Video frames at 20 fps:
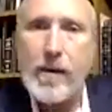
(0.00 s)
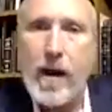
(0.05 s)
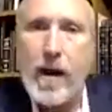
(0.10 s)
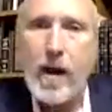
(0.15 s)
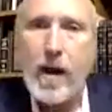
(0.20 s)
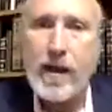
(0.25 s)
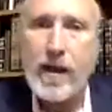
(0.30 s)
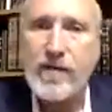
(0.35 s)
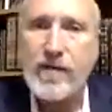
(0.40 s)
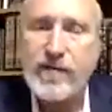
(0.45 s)

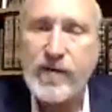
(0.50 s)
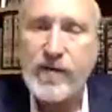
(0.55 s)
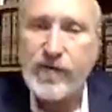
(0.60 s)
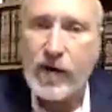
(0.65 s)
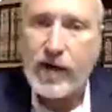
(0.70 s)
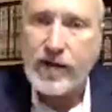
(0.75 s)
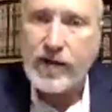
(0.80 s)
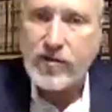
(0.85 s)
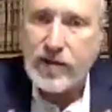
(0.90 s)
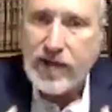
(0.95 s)
Okay, so
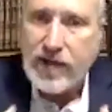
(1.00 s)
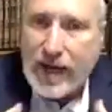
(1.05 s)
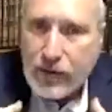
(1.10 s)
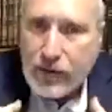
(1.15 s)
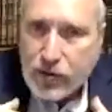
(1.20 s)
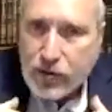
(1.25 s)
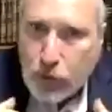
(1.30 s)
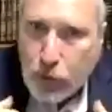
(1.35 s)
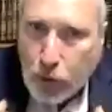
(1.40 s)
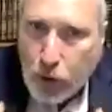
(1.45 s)
fine. So now
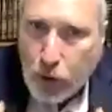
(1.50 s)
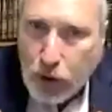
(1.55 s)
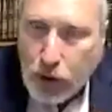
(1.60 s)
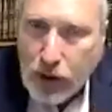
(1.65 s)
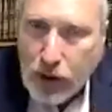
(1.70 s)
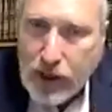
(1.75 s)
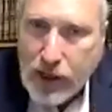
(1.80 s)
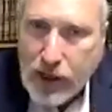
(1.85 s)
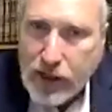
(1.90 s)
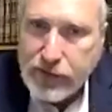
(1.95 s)
it's
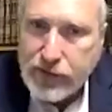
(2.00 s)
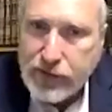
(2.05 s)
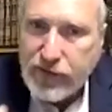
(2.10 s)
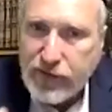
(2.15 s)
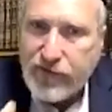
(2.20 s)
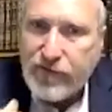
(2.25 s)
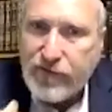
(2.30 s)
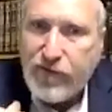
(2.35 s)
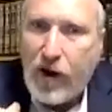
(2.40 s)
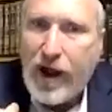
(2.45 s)
all
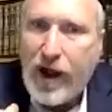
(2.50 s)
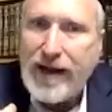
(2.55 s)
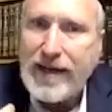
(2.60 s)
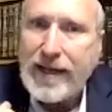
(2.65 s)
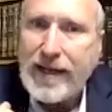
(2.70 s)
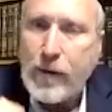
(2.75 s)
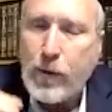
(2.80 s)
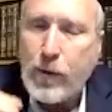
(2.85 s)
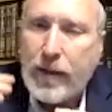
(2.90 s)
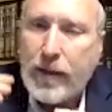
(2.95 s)

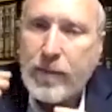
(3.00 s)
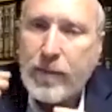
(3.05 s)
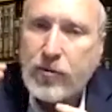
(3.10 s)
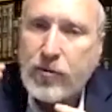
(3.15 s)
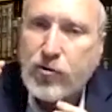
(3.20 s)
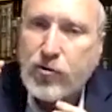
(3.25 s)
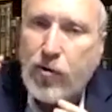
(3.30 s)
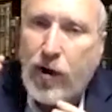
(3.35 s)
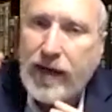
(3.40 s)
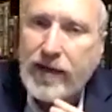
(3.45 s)
defining when I'm
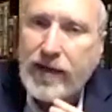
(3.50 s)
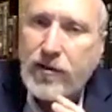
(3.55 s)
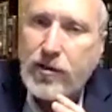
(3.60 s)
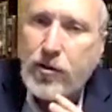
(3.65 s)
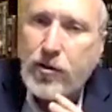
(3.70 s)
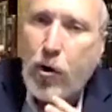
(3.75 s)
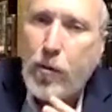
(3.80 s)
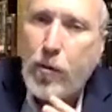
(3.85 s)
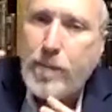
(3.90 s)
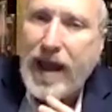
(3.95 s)
trying to
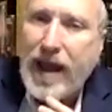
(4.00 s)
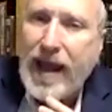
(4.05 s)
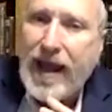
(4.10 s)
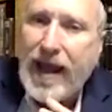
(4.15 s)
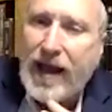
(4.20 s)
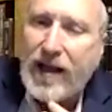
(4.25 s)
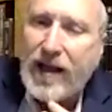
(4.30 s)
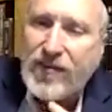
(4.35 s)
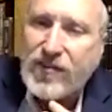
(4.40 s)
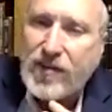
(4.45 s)
go
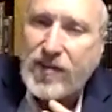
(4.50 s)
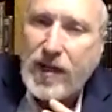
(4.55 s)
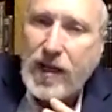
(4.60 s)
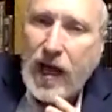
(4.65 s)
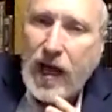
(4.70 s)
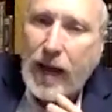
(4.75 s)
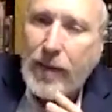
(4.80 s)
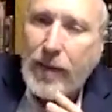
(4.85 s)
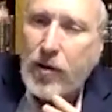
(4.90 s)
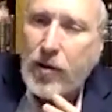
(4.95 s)
past.
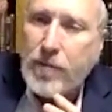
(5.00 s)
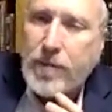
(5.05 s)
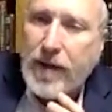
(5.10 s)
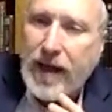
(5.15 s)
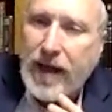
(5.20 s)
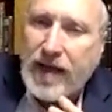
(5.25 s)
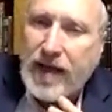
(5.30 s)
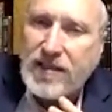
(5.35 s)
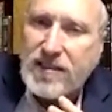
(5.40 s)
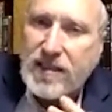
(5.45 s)
I'm going
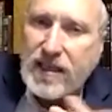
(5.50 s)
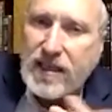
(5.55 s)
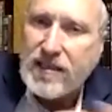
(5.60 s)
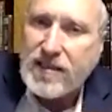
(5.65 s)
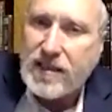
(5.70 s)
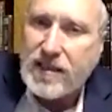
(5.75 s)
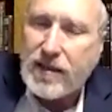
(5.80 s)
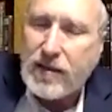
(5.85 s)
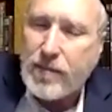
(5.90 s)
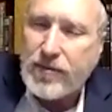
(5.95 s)
past things
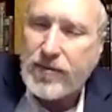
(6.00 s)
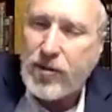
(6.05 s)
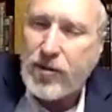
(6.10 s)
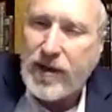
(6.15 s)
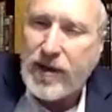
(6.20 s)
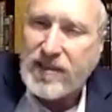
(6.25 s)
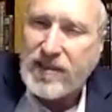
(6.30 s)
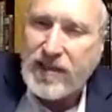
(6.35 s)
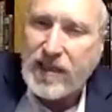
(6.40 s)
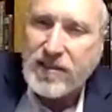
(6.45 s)
that don't
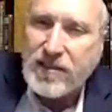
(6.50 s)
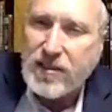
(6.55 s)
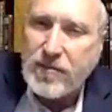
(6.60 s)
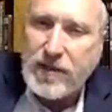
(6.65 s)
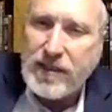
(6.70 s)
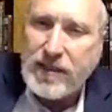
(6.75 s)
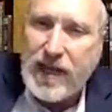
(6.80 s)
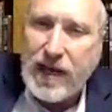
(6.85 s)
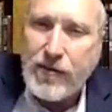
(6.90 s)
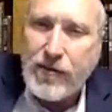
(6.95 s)
make sense to
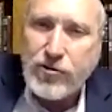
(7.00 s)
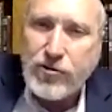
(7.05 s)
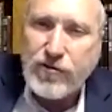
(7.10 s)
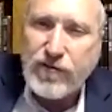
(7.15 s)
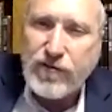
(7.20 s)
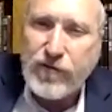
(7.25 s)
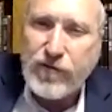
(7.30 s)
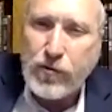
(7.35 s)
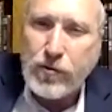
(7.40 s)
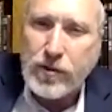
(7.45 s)
me. Now they're
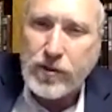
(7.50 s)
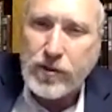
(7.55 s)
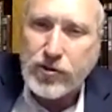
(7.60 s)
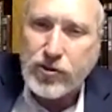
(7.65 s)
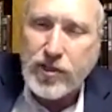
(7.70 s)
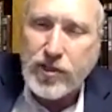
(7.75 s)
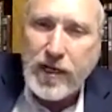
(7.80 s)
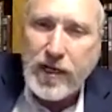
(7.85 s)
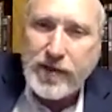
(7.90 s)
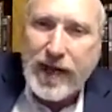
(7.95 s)
just
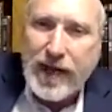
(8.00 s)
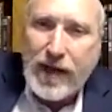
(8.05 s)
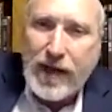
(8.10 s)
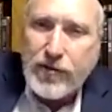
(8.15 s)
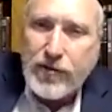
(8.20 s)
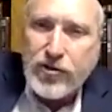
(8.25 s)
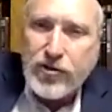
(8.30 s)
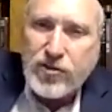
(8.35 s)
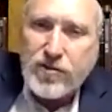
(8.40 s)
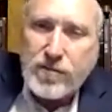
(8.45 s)
foolish. Now they're
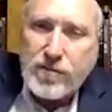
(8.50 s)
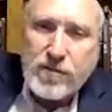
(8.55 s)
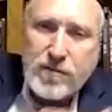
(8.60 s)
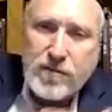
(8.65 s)
just